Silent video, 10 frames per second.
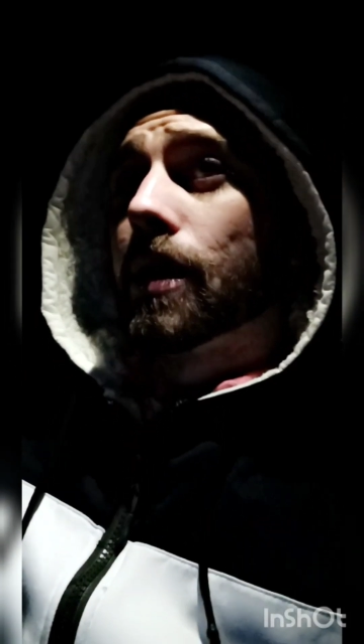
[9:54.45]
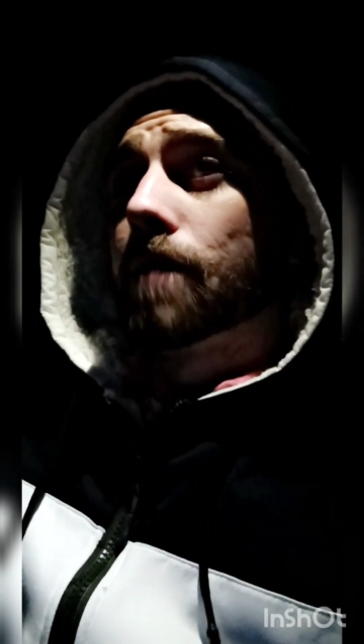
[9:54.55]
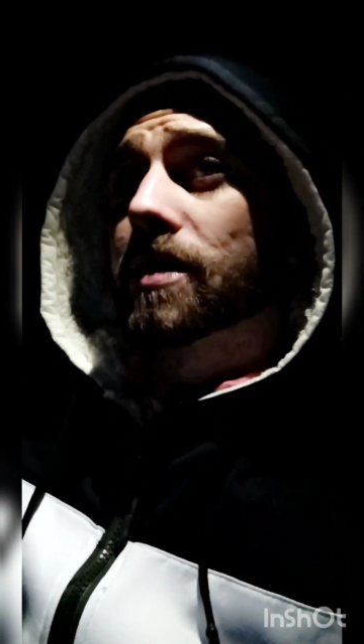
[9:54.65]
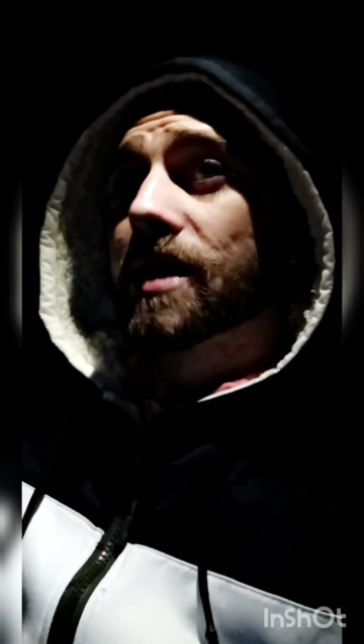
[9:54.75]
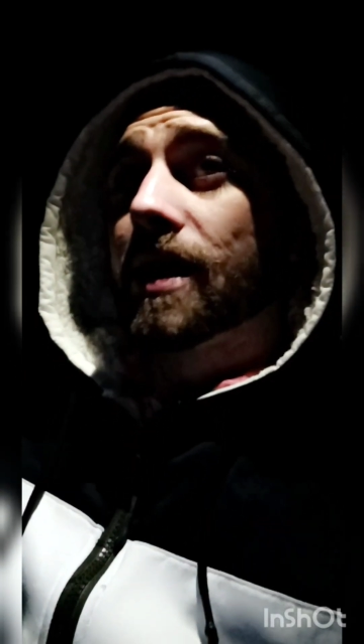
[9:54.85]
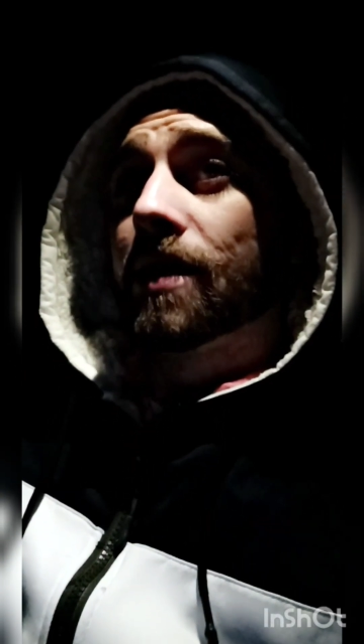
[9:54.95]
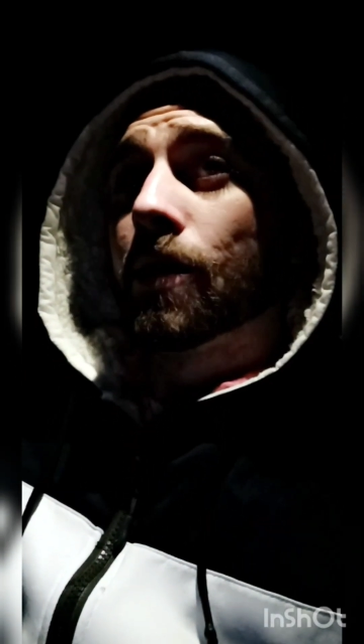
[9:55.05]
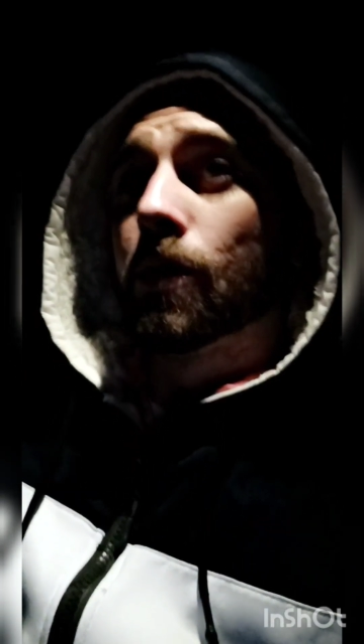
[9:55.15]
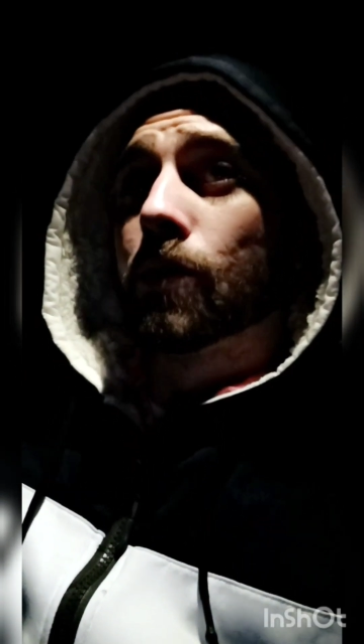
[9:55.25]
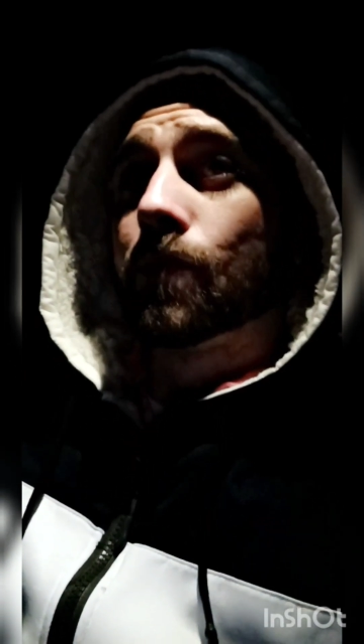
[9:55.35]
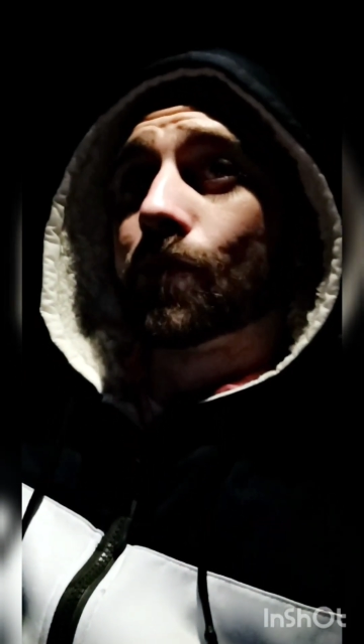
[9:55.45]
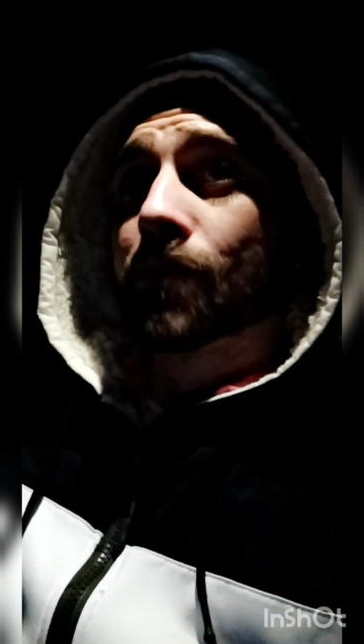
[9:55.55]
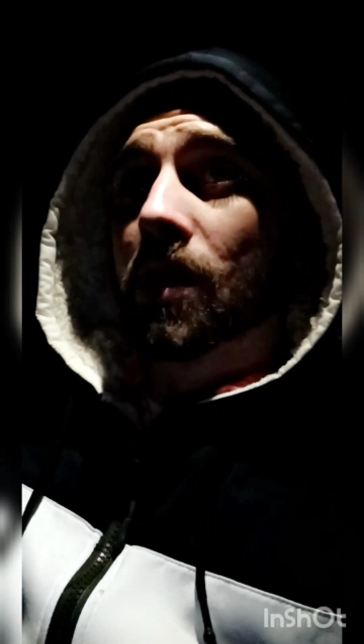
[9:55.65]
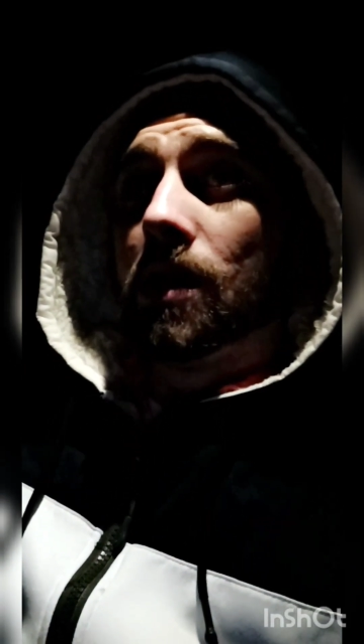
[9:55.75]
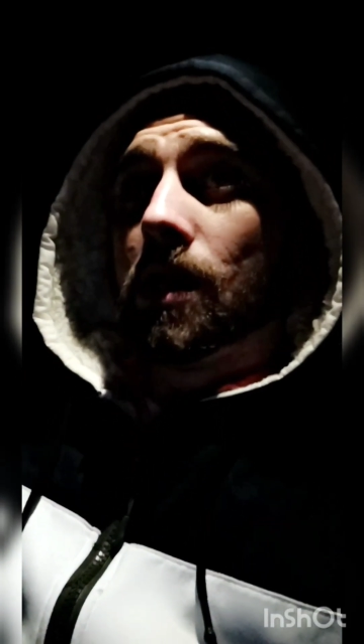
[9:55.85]
About to head home,
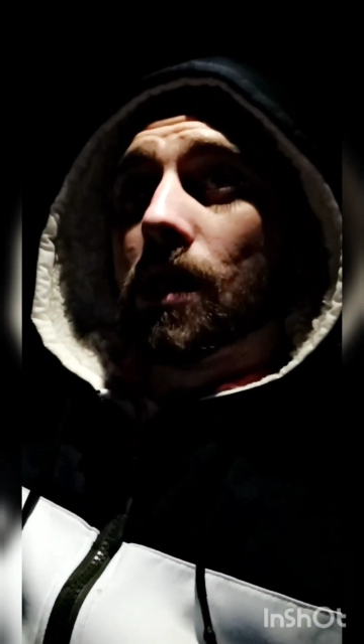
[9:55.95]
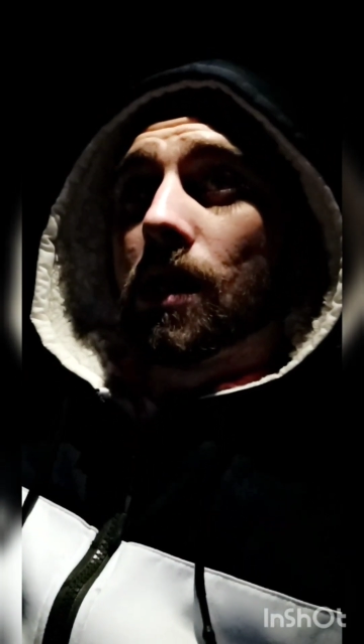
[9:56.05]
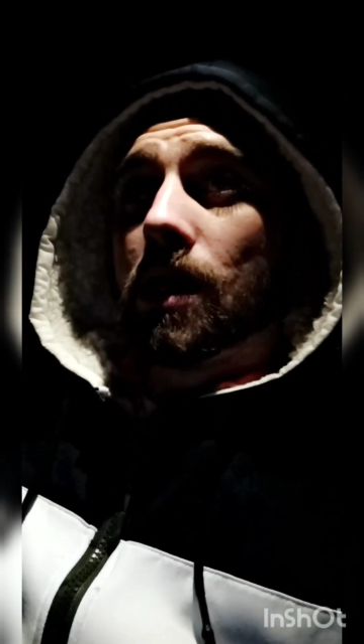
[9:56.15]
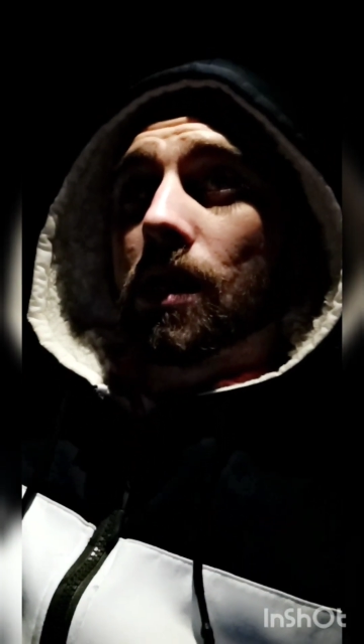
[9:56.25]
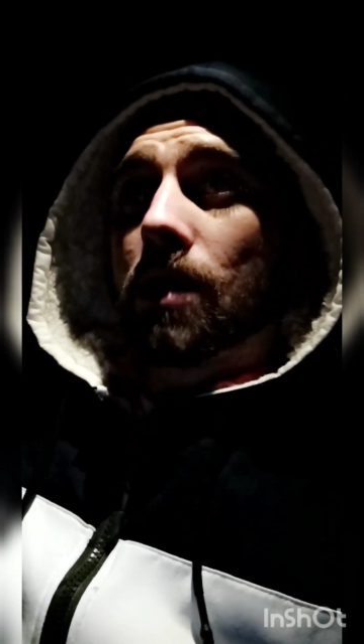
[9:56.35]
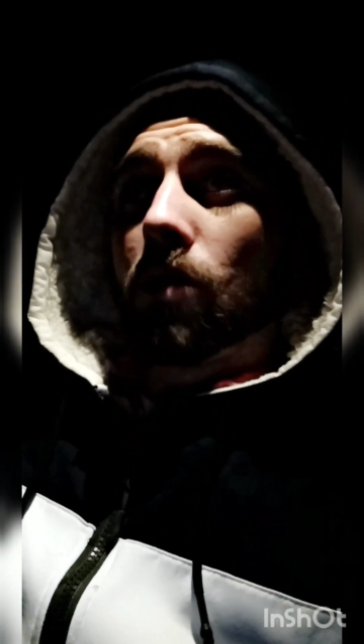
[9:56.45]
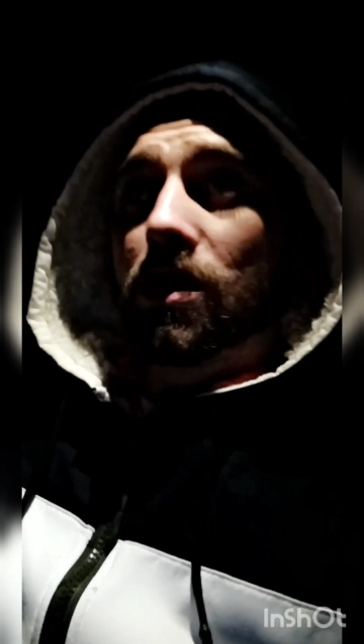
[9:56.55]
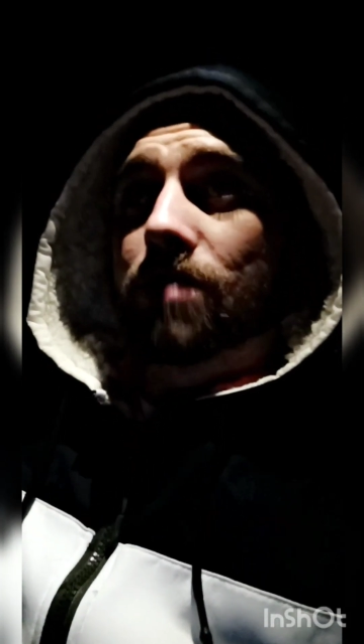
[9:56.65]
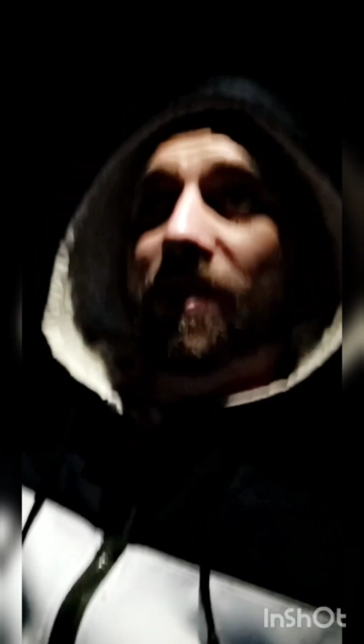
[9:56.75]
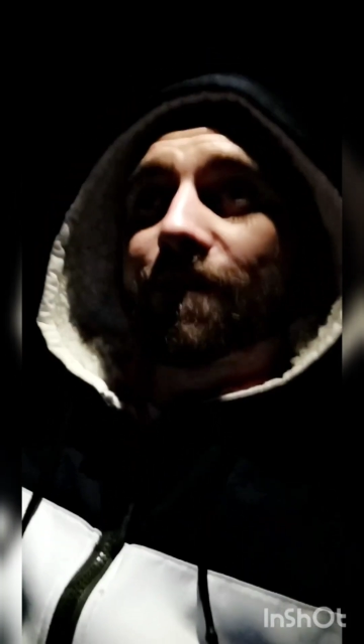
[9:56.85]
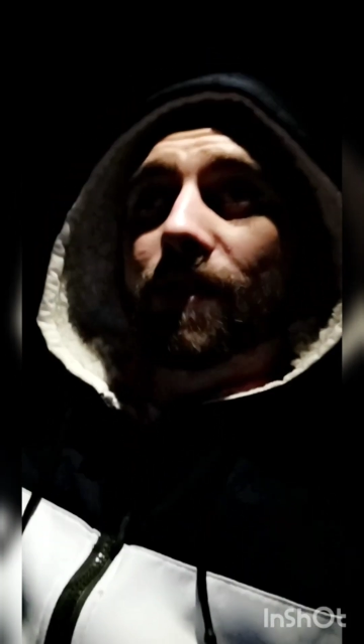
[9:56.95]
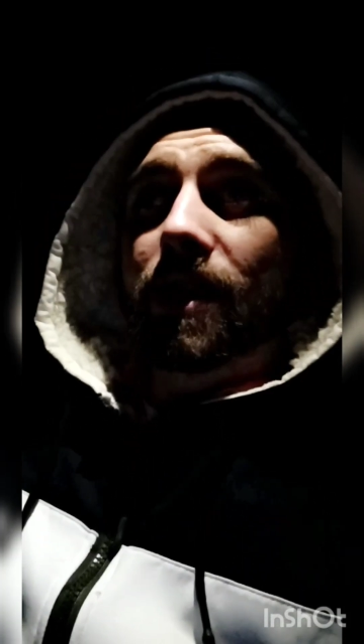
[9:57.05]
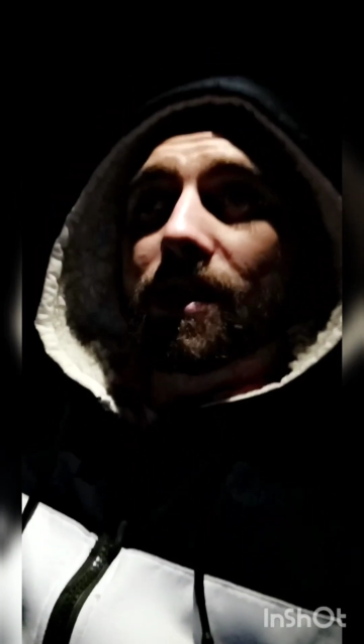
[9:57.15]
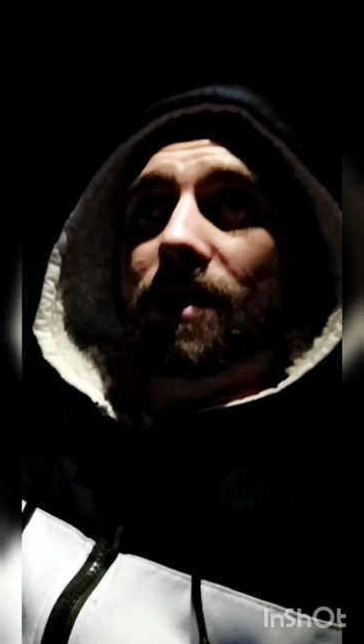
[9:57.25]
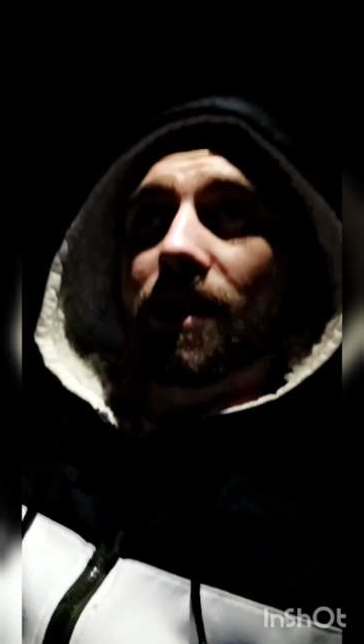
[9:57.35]
watch some
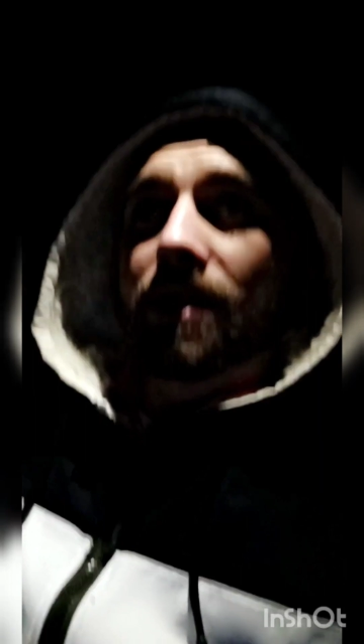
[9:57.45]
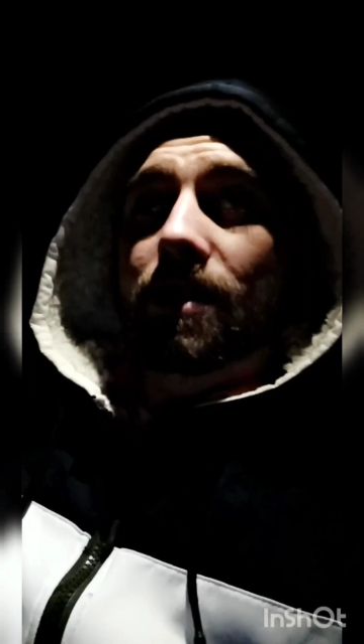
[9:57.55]
Netflix, and